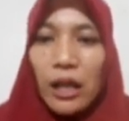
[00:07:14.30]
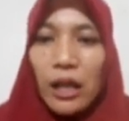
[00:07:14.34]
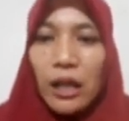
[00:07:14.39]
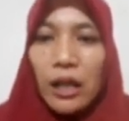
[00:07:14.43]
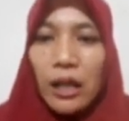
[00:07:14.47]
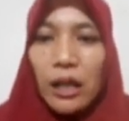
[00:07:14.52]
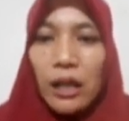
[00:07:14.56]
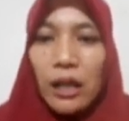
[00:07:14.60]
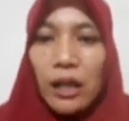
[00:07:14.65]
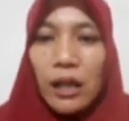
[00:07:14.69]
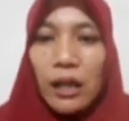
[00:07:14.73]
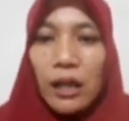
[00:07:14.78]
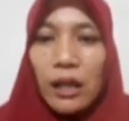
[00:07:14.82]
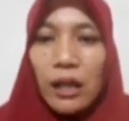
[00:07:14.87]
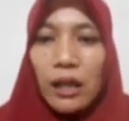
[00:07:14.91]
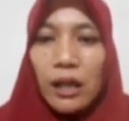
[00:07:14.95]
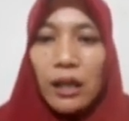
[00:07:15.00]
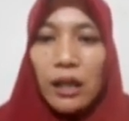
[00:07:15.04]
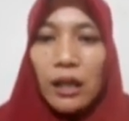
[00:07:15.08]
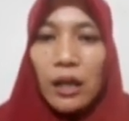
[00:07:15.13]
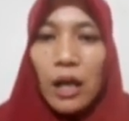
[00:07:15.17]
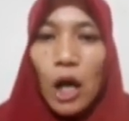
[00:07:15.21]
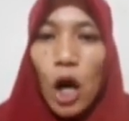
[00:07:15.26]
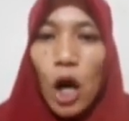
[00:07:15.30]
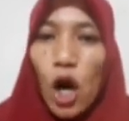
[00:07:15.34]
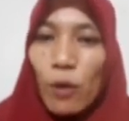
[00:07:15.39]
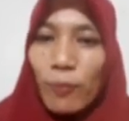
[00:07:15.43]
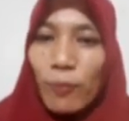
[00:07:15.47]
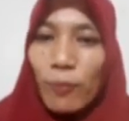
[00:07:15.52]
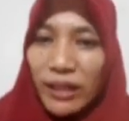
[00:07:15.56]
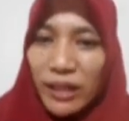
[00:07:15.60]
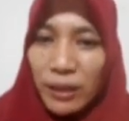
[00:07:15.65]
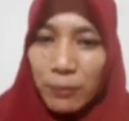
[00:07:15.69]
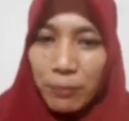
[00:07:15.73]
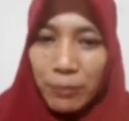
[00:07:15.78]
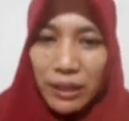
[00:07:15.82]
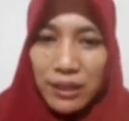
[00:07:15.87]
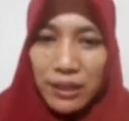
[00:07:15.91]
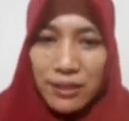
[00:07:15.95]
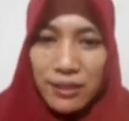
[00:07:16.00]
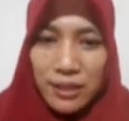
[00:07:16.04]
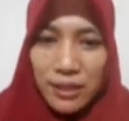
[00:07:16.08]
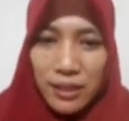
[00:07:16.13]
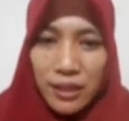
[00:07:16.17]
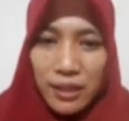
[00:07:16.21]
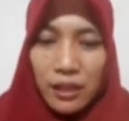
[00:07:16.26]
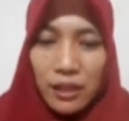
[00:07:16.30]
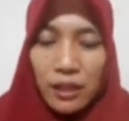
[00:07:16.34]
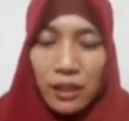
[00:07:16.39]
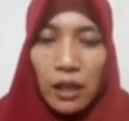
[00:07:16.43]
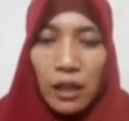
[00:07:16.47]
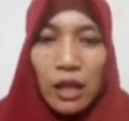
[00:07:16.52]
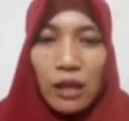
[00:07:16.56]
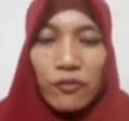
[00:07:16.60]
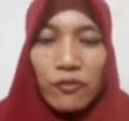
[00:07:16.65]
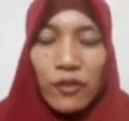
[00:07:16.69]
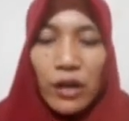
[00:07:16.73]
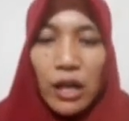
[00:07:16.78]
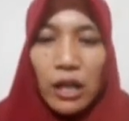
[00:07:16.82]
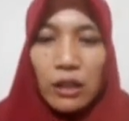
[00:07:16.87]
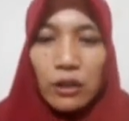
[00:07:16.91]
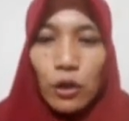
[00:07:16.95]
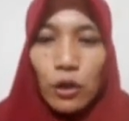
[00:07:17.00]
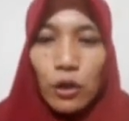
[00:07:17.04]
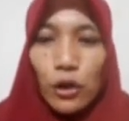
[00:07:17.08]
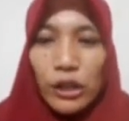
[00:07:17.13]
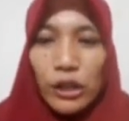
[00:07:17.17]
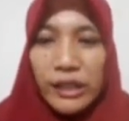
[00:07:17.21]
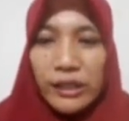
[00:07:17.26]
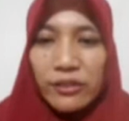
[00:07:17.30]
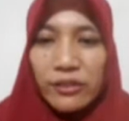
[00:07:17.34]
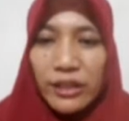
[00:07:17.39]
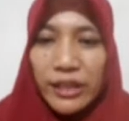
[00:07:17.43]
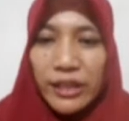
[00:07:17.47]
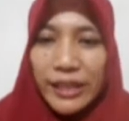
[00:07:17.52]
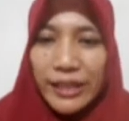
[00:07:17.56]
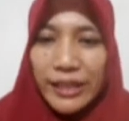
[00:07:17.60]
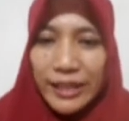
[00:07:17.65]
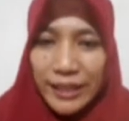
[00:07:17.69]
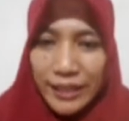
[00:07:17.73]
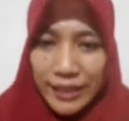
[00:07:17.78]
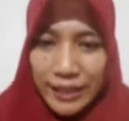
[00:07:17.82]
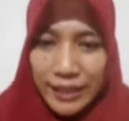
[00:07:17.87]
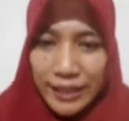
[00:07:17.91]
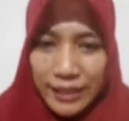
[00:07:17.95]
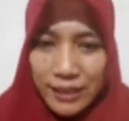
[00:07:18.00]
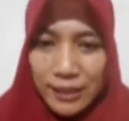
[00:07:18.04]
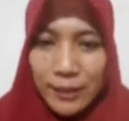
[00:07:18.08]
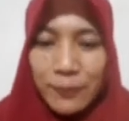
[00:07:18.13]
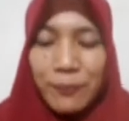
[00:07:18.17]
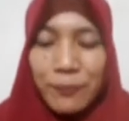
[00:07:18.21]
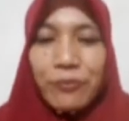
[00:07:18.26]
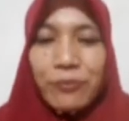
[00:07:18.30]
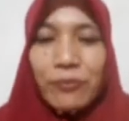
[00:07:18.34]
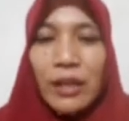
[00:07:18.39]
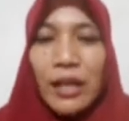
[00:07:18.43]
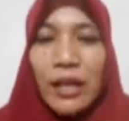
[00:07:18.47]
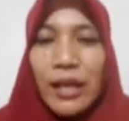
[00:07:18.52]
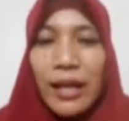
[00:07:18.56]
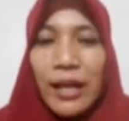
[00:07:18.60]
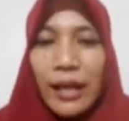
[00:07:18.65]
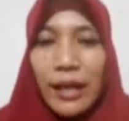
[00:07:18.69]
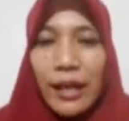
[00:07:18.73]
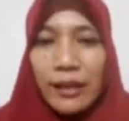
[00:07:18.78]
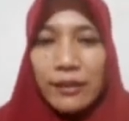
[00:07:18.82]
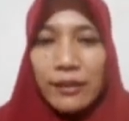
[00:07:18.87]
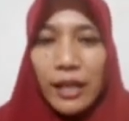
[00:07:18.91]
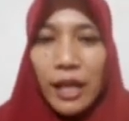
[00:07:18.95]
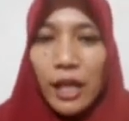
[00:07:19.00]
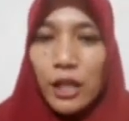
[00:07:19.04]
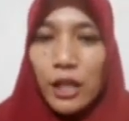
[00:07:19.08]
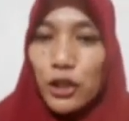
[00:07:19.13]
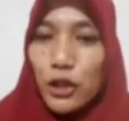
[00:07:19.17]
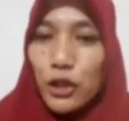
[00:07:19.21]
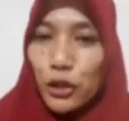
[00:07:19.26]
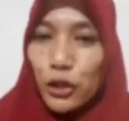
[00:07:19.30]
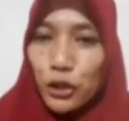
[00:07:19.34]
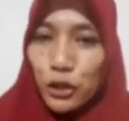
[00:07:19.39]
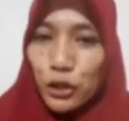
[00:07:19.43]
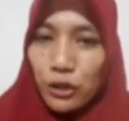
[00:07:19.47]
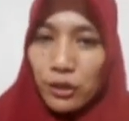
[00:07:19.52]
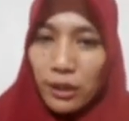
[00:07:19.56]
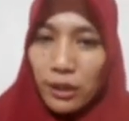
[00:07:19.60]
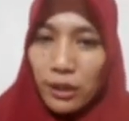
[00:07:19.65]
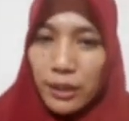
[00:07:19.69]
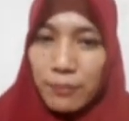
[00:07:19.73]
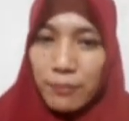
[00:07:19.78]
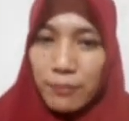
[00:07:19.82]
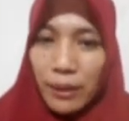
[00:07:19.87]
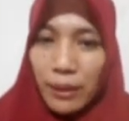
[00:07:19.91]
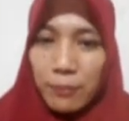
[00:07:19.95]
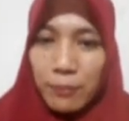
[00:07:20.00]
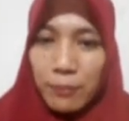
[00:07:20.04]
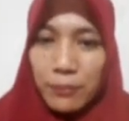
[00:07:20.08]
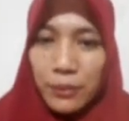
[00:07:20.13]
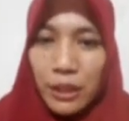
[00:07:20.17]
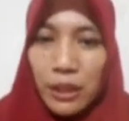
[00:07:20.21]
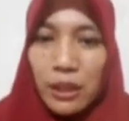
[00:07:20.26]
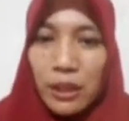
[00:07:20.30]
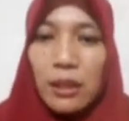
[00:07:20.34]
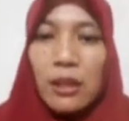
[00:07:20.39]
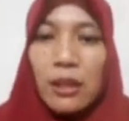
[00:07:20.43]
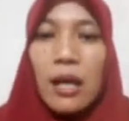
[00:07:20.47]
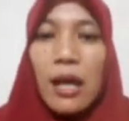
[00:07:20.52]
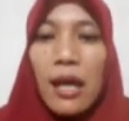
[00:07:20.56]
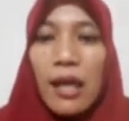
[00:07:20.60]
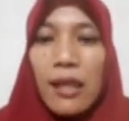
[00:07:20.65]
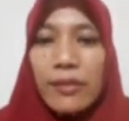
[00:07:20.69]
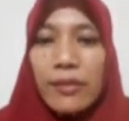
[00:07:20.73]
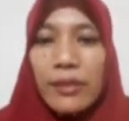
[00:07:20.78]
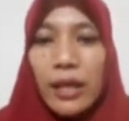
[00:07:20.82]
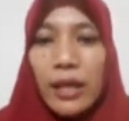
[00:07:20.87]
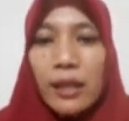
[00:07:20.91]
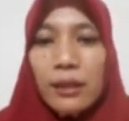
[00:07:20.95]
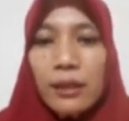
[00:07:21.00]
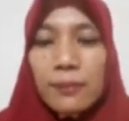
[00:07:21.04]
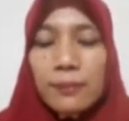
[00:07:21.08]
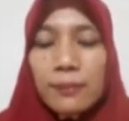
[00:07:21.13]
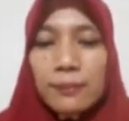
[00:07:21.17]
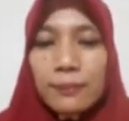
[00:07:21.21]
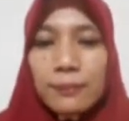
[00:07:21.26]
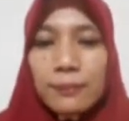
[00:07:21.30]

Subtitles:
how many percent of alcoholic drink here. And then you should remember that